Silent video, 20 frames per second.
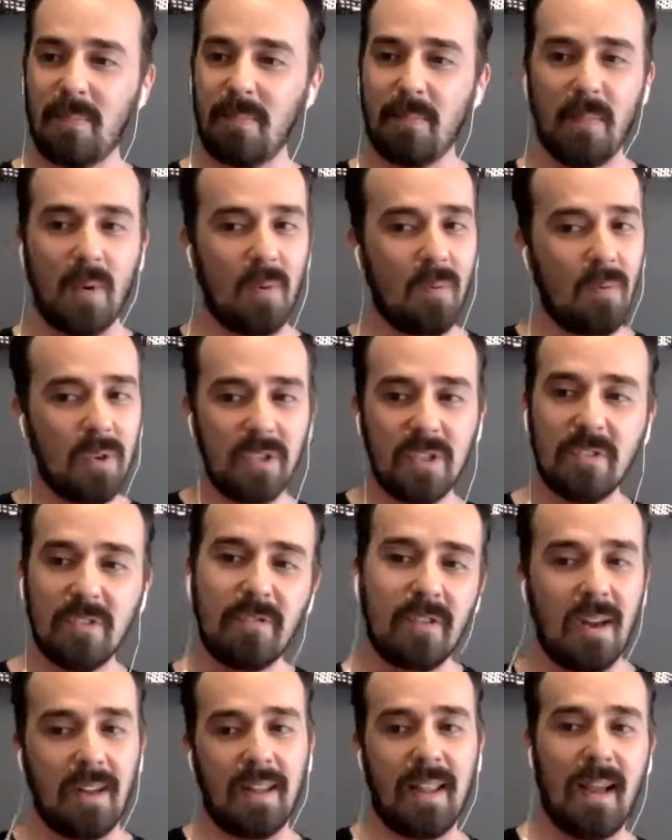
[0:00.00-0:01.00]
But once you've
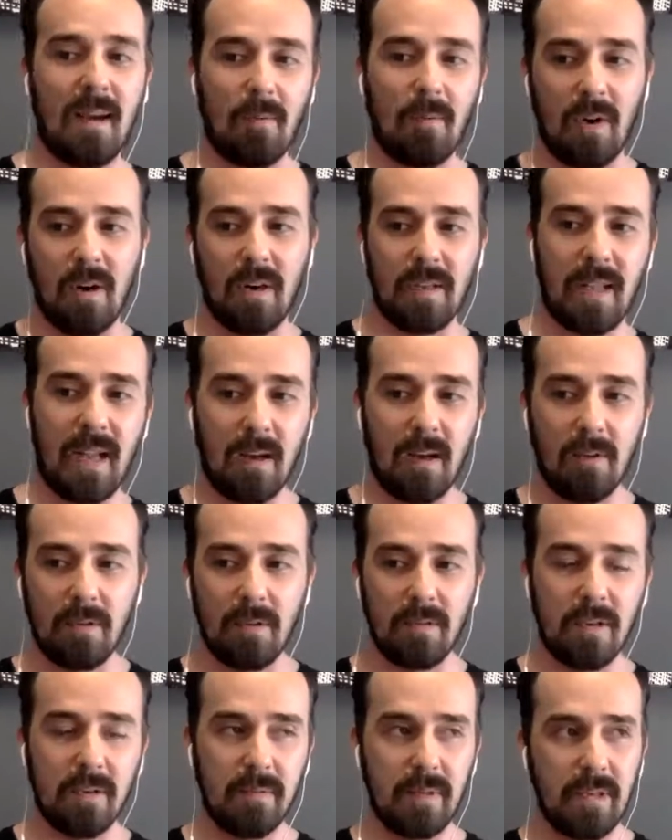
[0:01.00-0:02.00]
got that worked out,
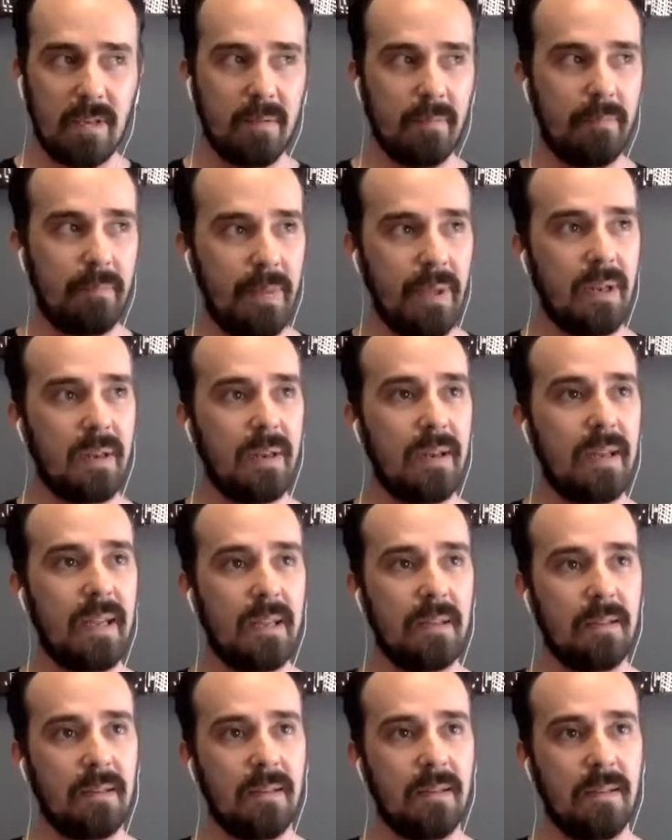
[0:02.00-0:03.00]
you're
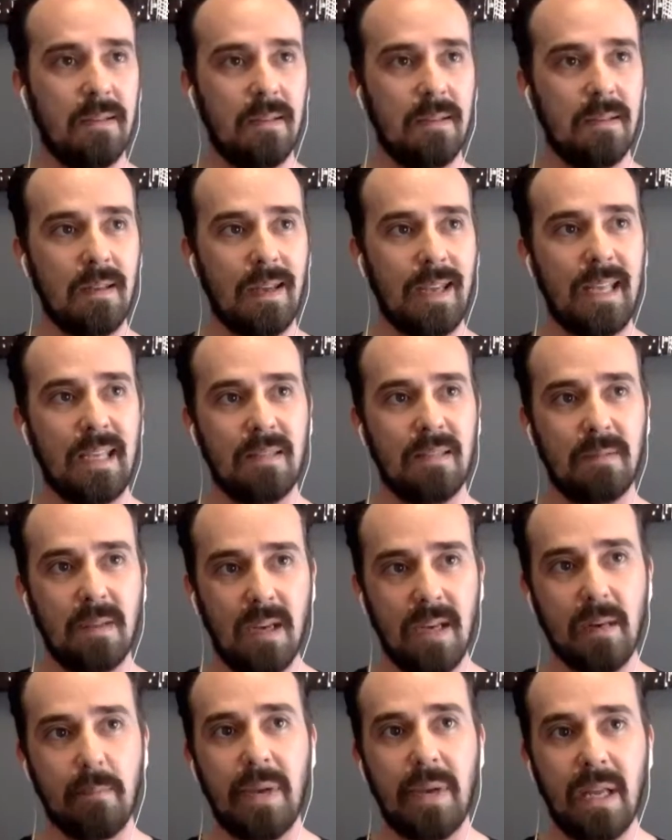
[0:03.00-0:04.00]
building, I guess,
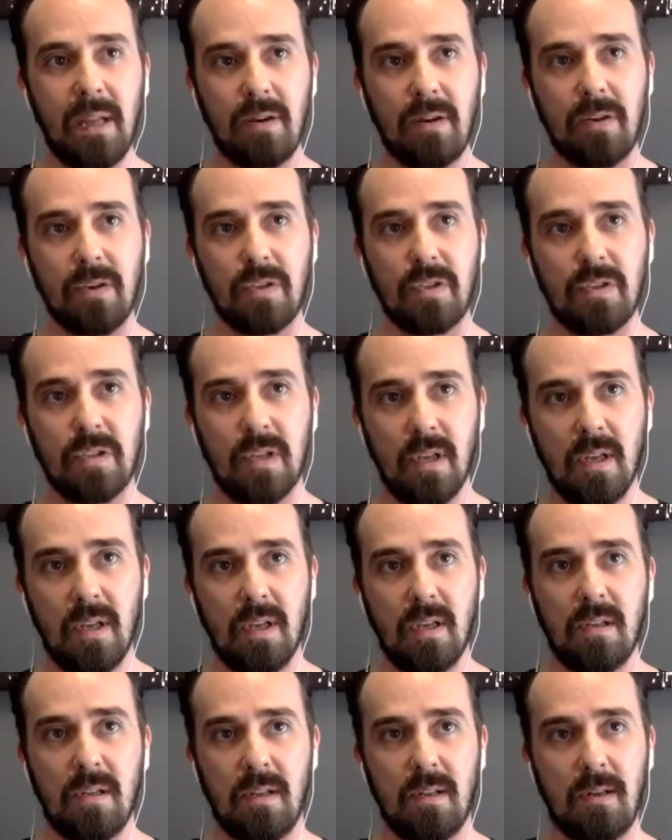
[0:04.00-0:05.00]
kind of pillars
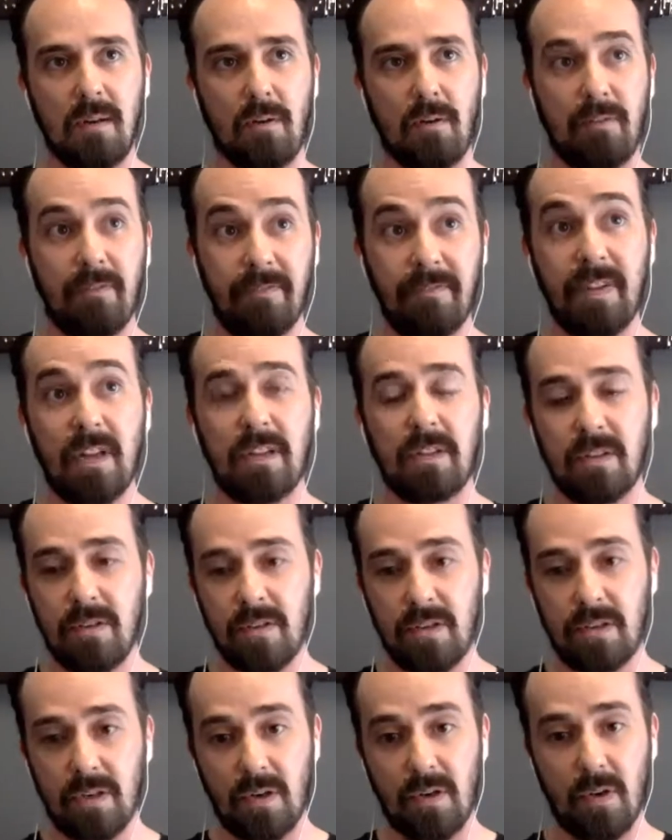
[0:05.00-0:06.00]
or
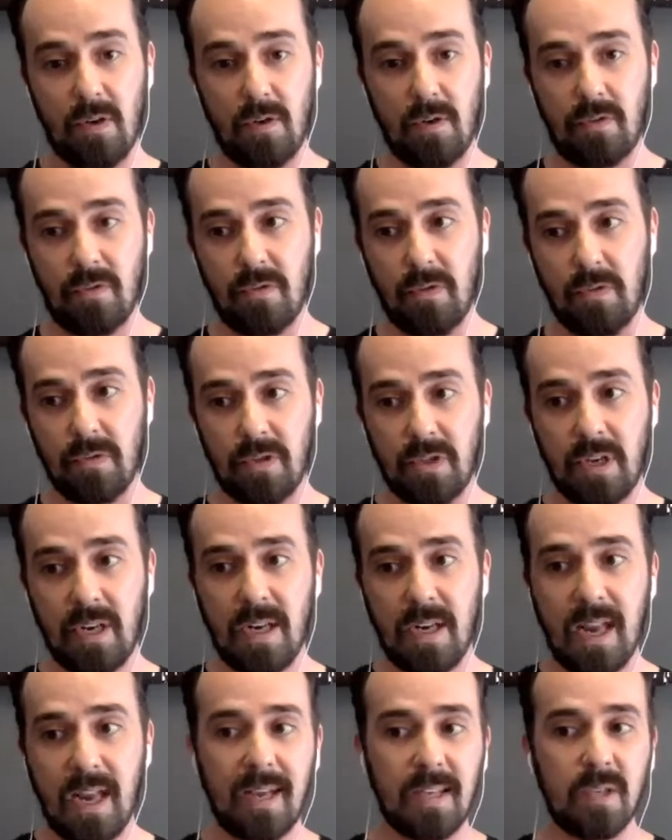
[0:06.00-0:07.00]
filters to go through. So the
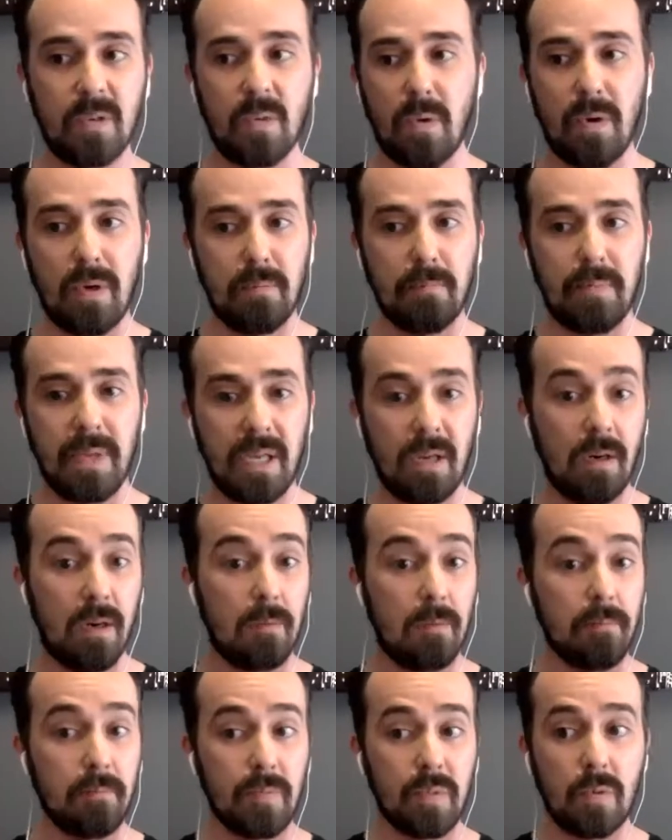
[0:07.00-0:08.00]
next one
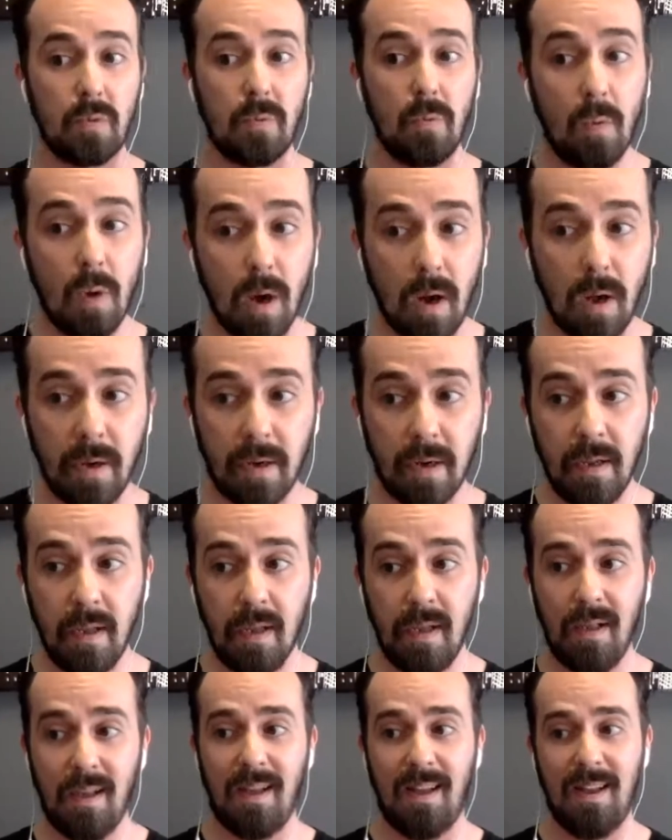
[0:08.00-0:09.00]
becomes what?
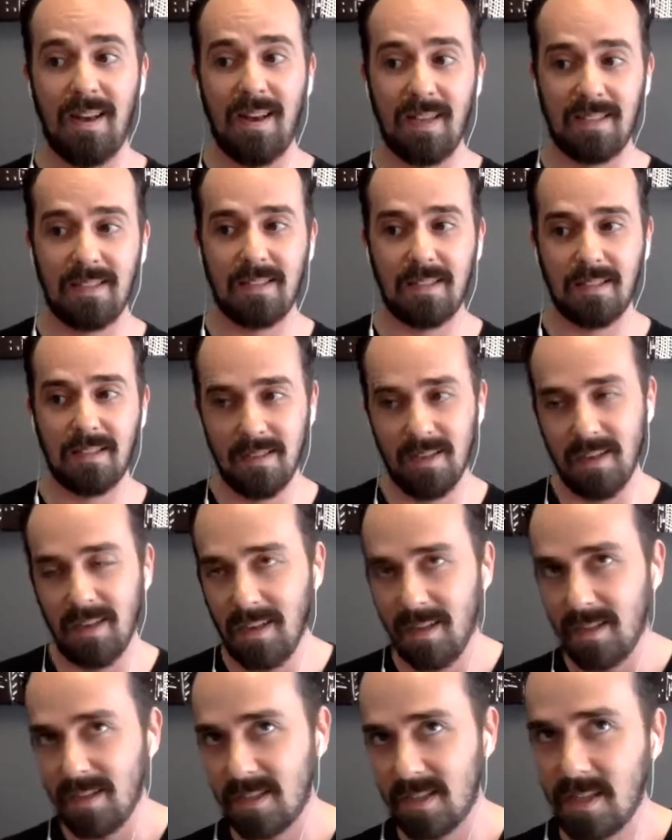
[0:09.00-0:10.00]
And that's
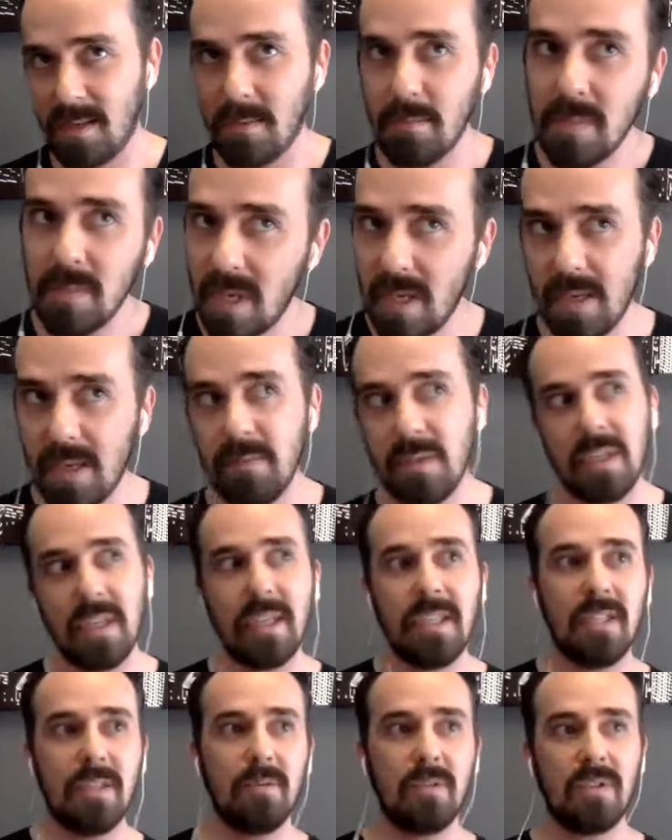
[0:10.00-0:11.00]
sometimes the
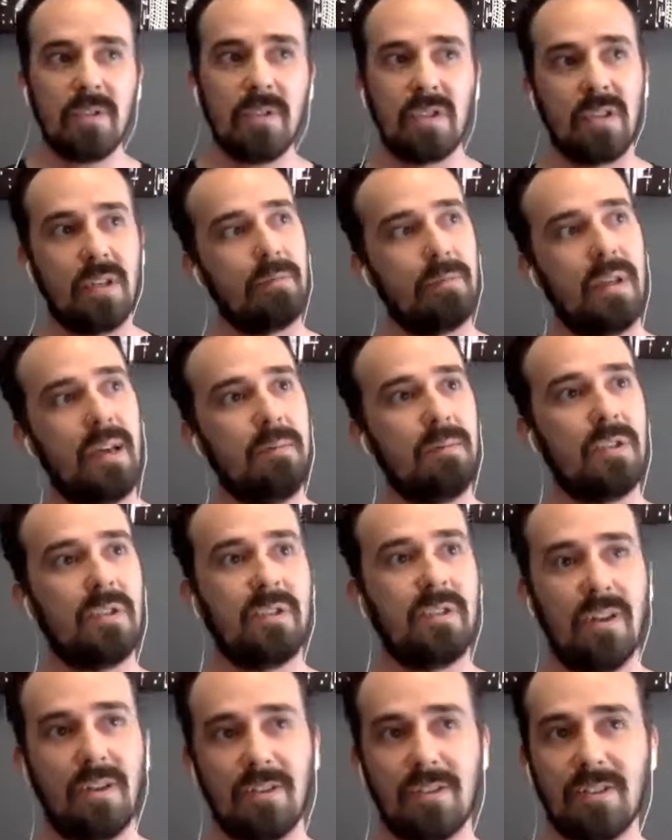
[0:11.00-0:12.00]
easy one. Sometimes
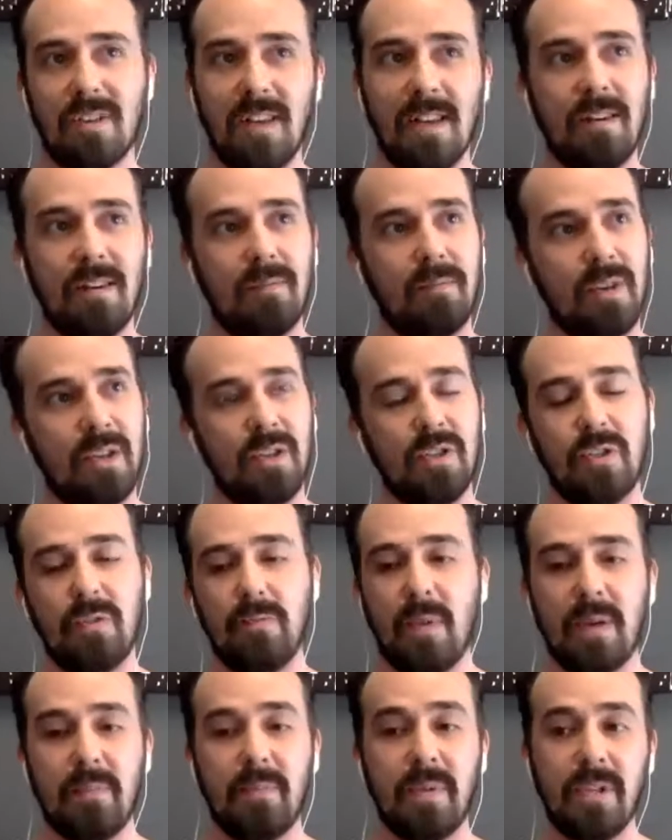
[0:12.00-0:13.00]
it's not as clear because you
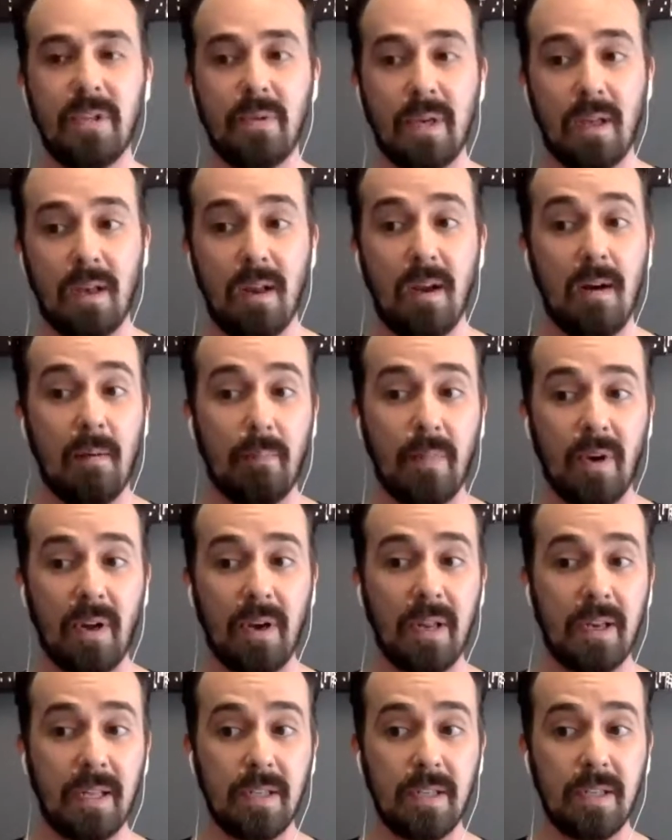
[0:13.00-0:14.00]
might be doing a lot,
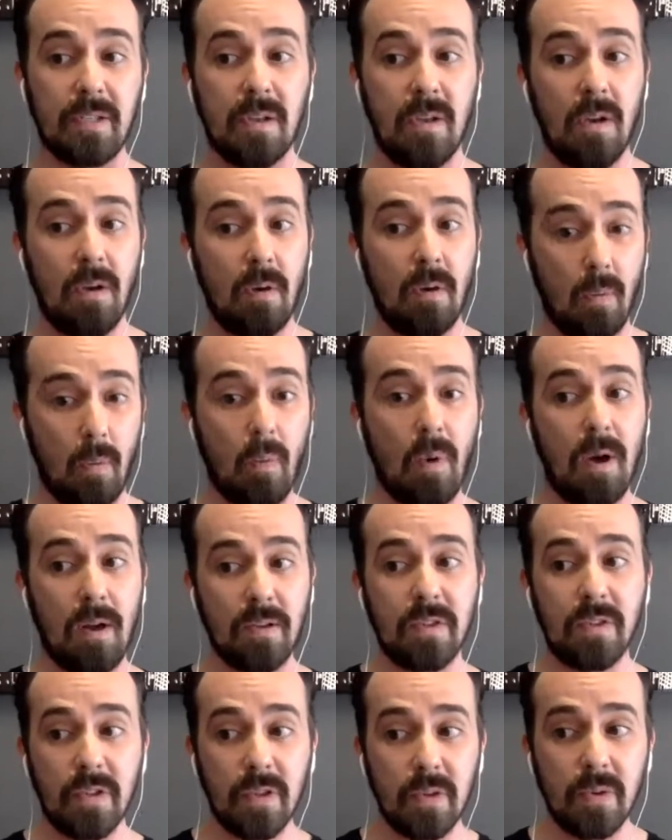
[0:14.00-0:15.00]
but it is,
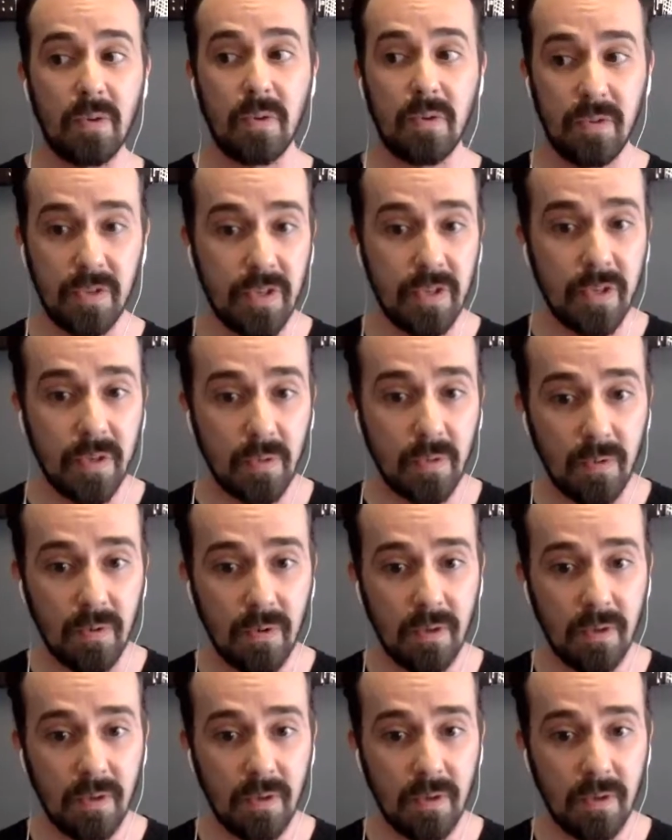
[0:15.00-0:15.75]
what do you do?